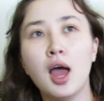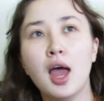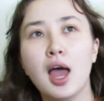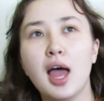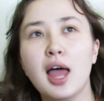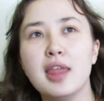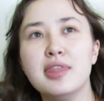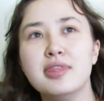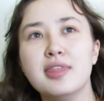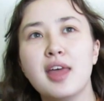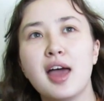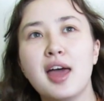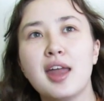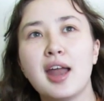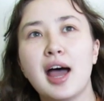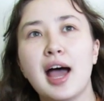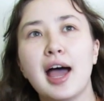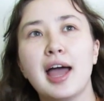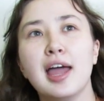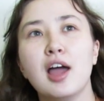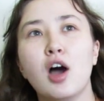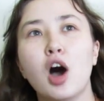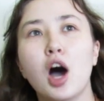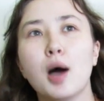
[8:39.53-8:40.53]
And then
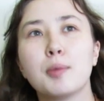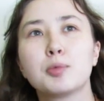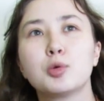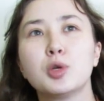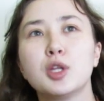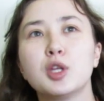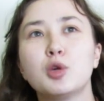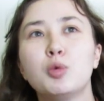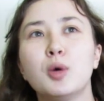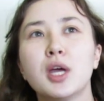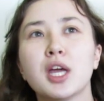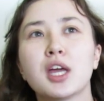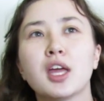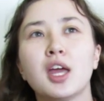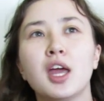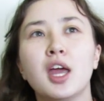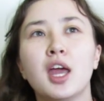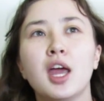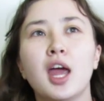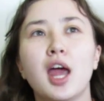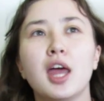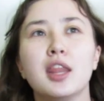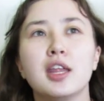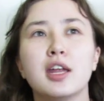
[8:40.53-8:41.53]
I hopped really quick,
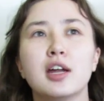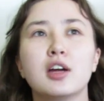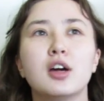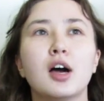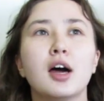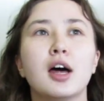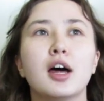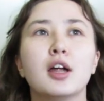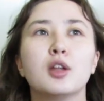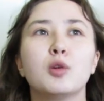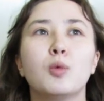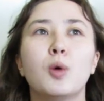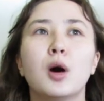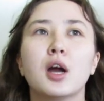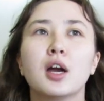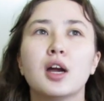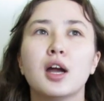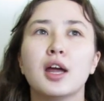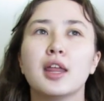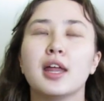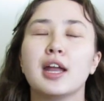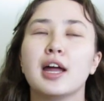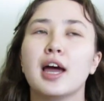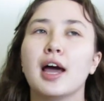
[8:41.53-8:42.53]
and then I got out of the water,
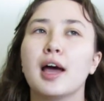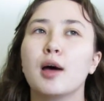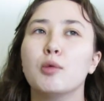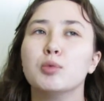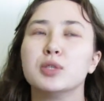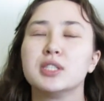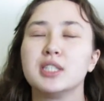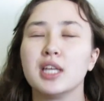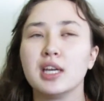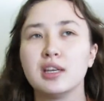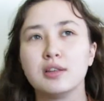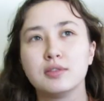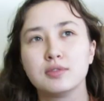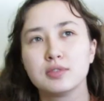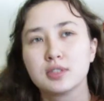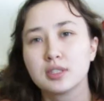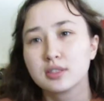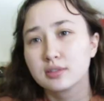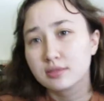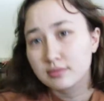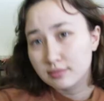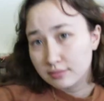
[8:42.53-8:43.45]
and I was saved.